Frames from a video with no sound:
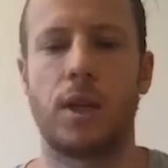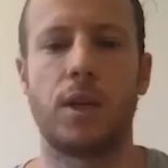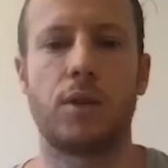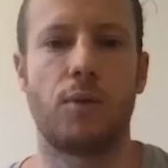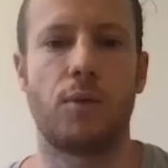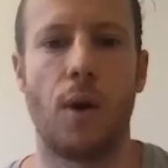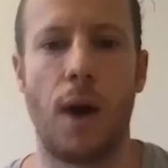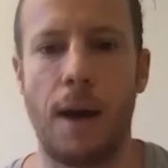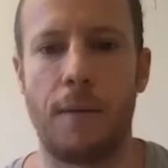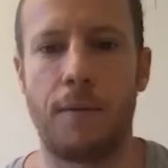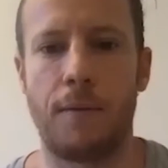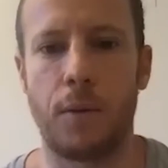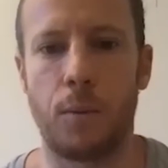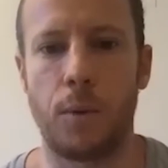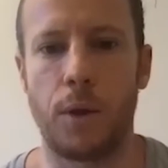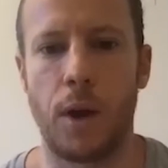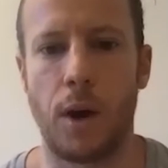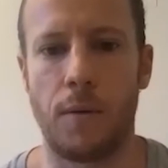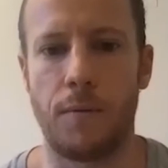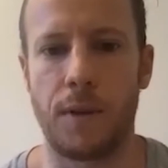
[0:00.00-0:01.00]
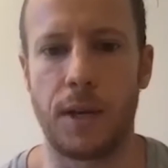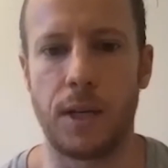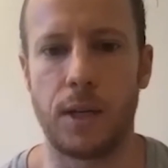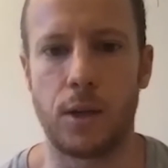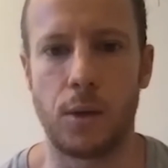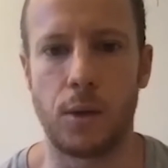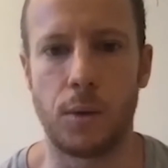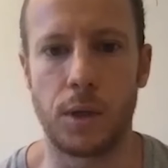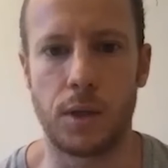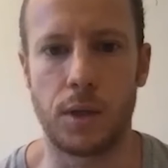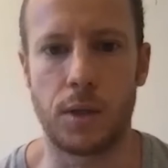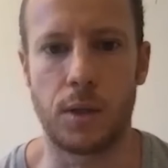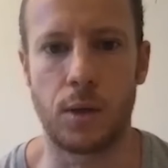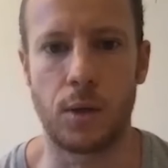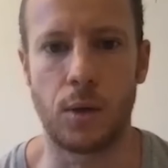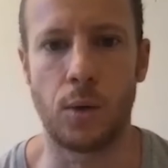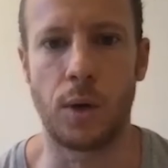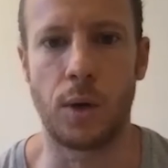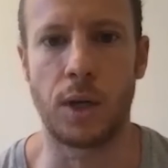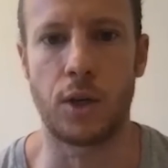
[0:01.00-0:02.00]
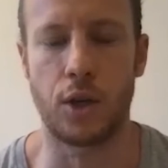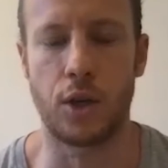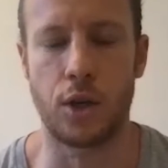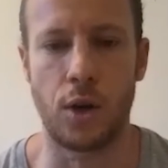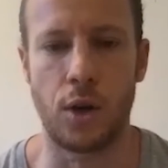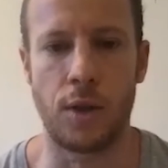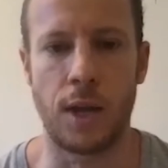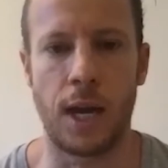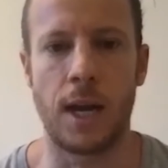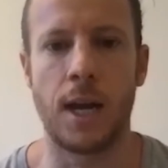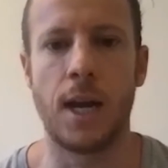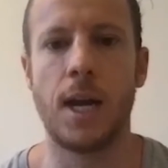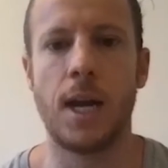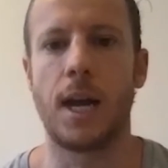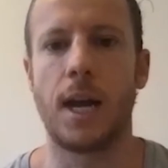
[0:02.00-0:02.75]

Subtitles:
real effort with our V2 is to ensure that